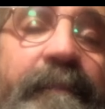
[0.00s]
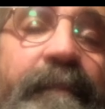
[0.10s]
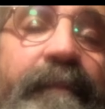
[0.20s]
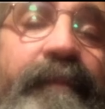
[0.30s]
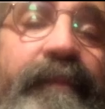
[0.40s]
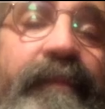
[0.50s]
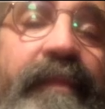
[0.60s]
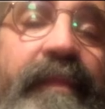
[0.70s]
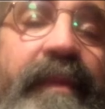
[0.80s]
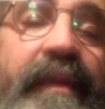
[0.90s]

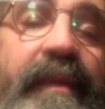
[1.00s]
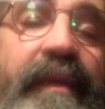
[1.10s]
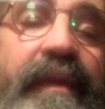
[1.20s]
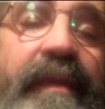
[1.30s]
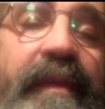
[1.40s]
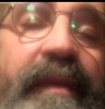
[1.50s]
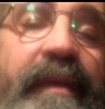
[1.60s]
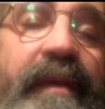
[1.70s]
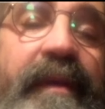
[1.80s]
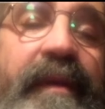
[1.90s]

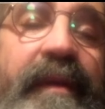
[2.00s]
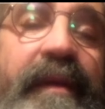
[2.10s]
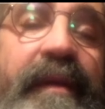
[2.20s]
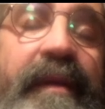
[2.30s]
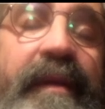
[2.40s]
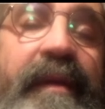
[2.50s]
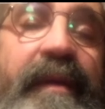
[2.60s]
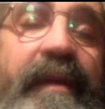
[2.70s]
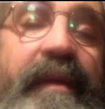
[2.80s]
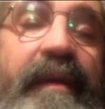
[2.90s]

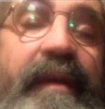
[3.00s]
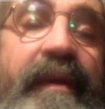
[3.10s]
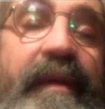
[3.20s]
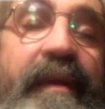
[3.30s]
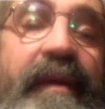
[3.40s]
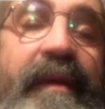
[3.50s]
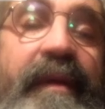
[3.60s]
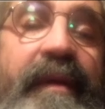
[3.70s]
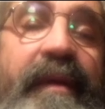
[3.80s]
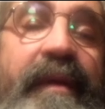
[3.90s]

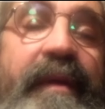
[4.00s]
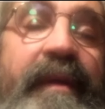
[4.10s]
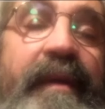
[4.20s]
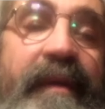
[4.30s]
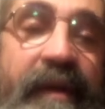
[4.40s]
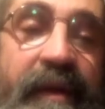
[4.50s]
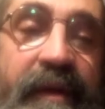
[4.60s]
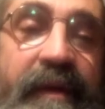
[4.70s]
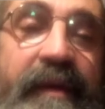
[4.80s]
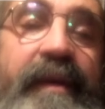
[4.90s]

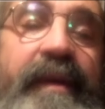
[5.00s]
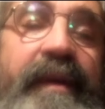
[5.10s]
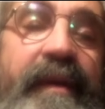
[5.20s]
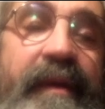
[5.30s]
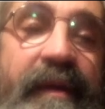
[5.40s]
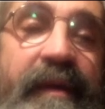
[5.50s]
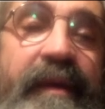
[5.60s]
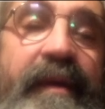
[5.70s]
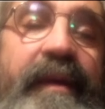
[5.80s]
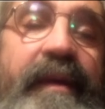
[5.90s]

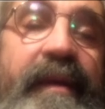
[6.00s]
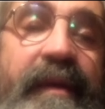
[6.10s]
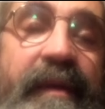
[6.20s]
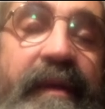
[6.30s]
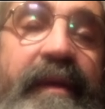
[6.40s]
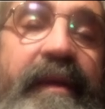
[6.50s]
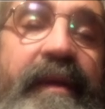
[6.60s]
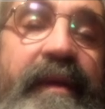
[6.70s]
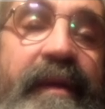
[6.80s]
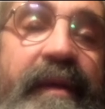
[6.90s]

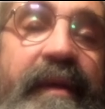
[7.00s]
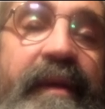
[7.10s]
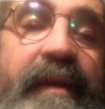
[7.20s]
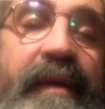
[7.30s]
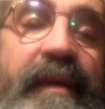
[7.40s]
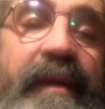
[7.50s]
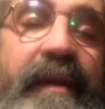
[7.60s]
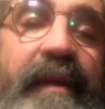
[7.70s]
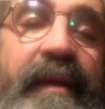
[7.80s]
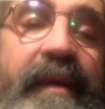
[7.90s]
This person isn't speaking.